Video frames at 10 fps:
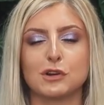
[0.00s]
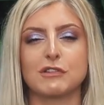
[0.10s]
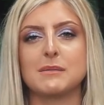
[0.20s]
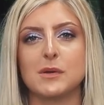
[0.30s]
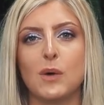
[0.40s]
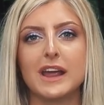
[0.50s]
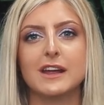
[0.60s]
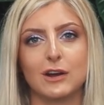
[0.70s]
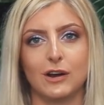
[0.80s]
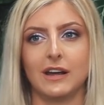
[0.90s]
a creamy
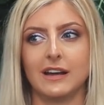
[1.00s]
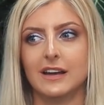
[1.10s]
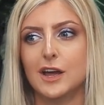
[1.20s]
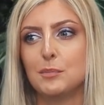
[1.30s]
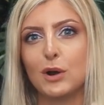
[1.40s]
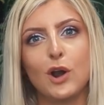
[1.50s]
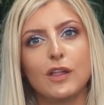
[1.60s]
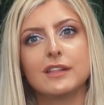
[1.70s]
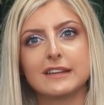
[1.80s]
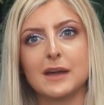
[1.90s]
white color, but a
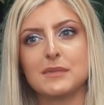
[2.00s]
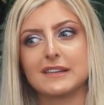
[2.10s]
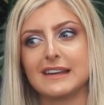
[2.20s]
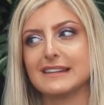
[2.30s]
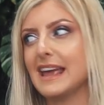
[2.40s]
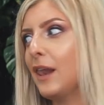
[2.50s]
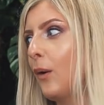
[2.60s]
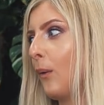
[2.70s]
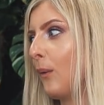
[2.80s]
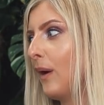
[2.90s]
lot of the time it stays
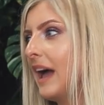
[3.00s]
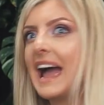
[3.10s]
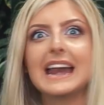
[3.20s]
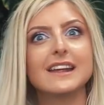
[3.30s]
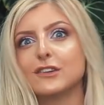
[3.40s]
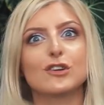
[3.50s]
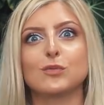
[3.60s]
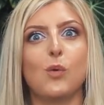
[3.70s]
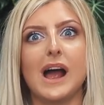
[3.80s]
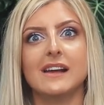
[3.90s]
yellow. And it's just
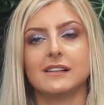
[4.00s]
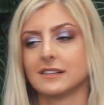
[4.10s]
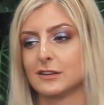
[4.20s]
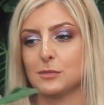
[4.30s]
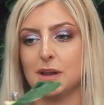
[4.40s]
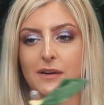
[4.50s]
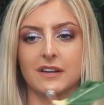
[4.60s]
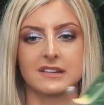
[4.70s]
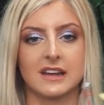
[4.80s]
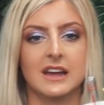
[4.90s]
wild, to be
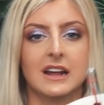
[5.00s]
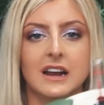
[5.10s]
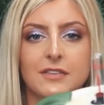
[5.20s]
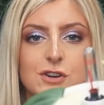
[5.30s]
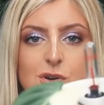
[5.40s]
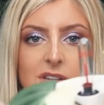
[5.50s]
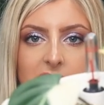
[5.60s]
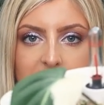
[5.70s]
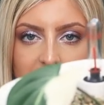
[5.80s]
honest. If I show you this,